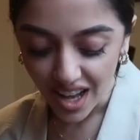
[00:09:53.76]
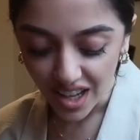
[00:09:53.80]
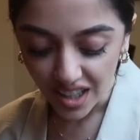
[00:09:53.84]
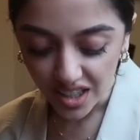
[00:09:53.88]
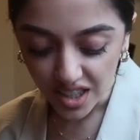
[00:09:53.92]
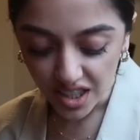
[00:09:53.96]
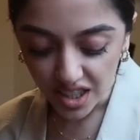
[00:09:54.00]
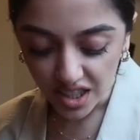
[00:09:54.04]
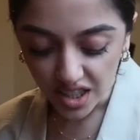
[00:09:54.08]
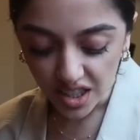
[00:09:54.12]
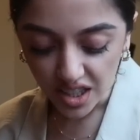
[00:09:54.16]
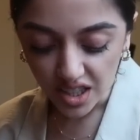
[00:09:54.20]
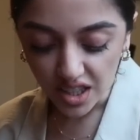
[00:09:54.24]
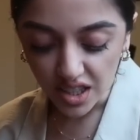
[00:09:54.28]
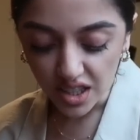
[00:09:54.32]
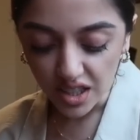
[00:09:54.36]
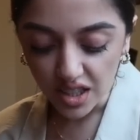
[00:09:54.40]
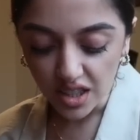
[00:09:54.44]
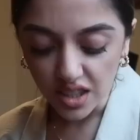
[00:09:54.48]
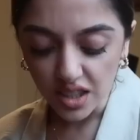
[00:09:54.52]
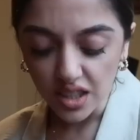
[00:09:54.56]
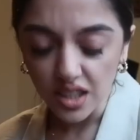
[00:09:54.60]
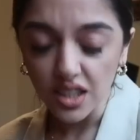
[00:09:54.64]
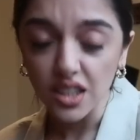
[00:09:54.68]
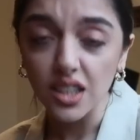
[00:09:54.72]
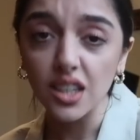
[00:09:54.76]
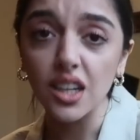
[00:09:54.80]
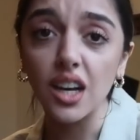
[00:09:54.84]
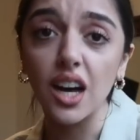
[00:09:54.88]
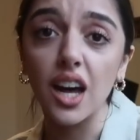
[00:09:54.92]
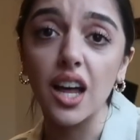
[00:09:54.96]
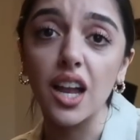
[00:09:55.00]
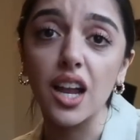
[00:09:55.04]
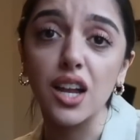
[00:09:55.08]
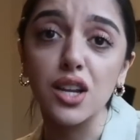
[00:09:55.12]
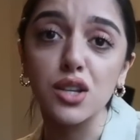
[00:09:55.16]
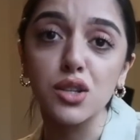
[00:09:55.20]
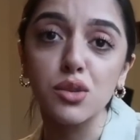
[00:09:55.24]
I
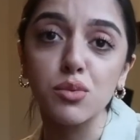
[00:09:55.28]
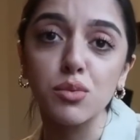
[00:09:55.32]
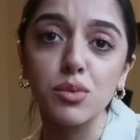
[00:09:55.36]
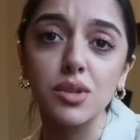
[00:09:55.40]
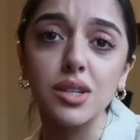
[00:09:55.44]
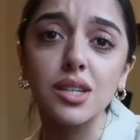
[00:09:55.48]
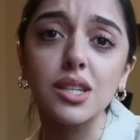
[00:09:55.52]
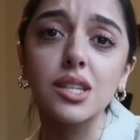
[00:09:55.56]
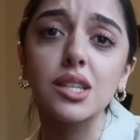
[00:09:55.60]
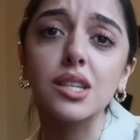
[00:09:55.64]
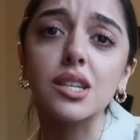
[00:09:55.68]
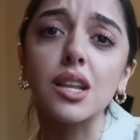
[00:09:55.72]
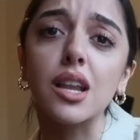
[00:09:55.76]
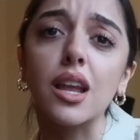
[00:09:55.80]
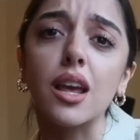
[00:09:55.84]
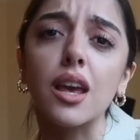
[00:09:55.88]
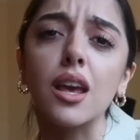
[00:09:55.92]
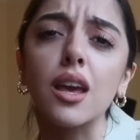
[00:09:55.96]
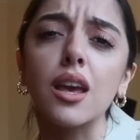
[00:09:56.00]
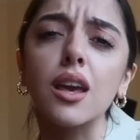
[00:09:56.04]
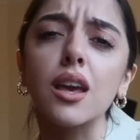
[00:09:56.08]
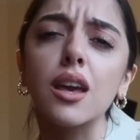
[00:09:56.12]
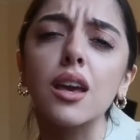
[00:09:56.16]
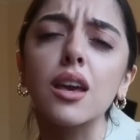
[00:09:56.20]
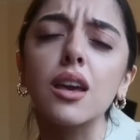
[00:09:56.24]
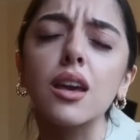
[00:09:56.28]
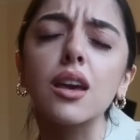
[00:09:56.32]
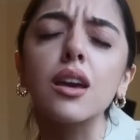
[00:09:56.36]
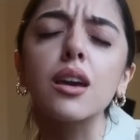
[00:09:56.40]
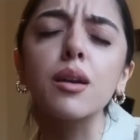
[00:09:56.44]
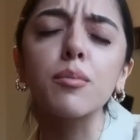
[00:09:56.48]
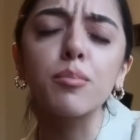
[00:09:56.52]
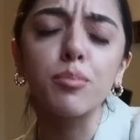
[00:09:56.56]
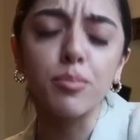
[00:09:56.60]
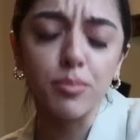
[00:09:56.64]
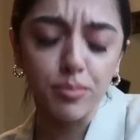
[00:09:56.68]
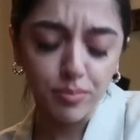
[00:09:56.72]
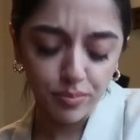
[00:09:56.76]
just want to
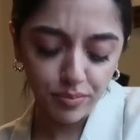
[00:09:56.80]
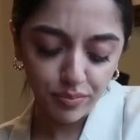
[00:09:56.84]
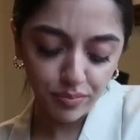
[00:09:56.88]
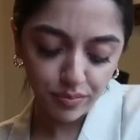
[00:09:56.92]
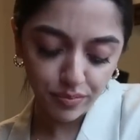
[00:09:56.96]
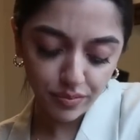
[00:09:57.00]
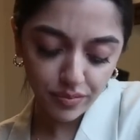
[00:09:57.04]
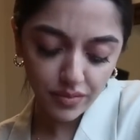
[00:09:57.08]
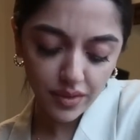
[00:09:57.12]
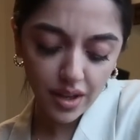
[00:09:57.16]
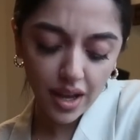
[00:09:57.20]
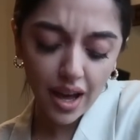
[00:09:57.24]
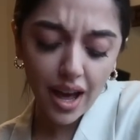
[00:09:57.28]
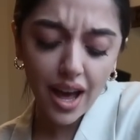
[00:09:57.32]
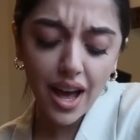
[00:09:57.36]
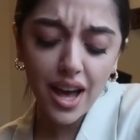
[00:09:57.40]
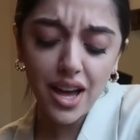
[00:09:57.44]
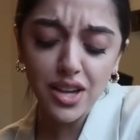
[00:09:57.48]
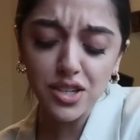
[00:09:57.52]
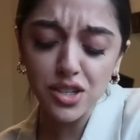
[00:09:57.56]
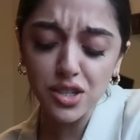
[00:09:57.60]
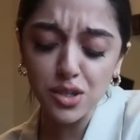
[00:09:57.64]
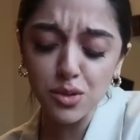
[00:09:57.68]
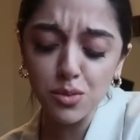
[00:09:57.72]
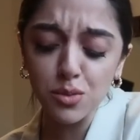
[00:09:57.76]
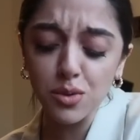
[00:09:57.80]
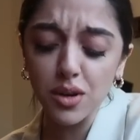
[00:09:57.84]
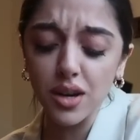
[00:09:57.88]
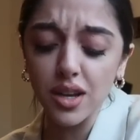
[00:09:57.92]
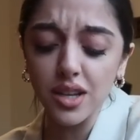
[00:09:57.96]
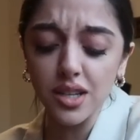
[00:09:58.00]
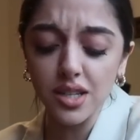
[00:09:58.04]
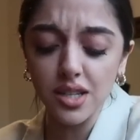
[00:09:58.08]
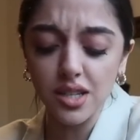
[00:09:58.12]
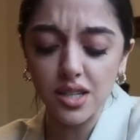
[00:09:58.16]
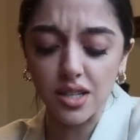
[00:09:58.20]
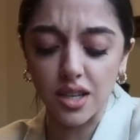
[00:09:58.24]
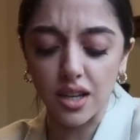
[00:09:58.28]
sleep. I just
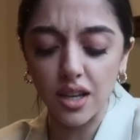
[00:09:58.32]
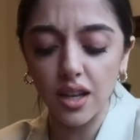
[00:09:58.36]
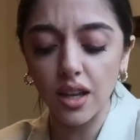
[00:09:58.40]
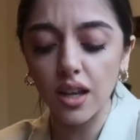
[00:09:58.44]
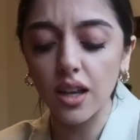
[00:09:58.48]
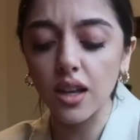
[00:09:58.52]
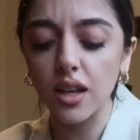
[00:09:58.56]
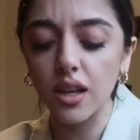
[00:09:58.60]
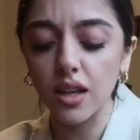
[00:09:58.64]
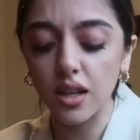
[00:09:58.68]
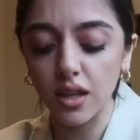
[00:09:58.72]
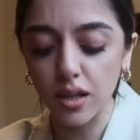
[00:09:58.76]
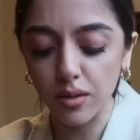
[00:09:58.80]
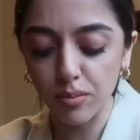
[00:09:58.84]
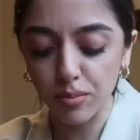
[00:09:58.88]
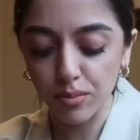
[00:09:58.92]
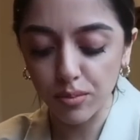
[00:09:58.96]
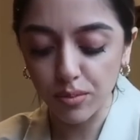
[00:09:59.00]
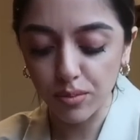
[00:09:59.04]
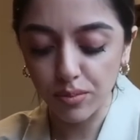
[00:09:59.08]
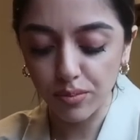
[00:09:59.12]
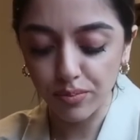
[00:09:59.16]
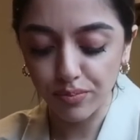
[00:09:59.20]
want to sleep.